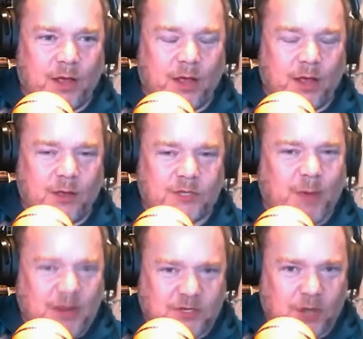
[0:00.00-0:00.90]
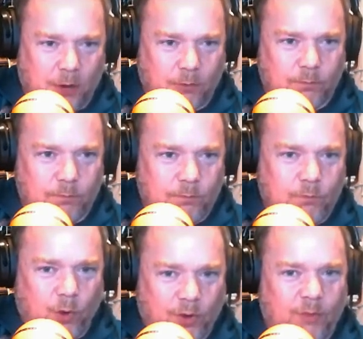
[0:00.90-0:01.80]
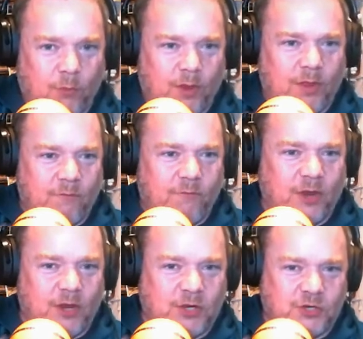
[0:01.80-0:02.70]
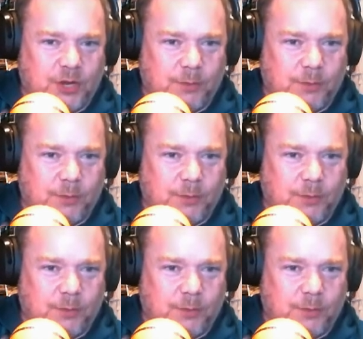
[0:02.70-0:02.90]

Space Stone, one of the Infinity Gems.